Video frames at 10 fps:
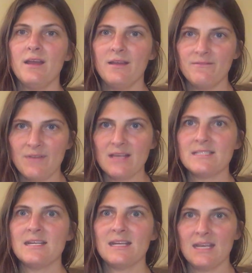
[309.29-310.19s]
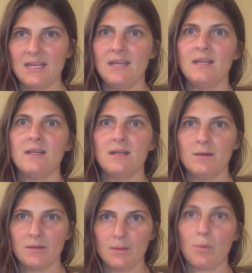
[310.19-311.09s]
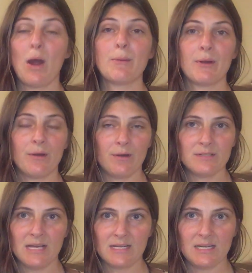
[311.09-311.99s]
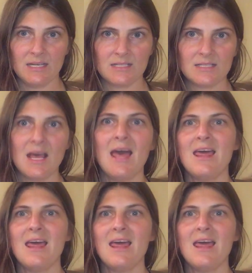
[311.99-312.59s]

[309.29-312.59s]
investing in the proper techniques,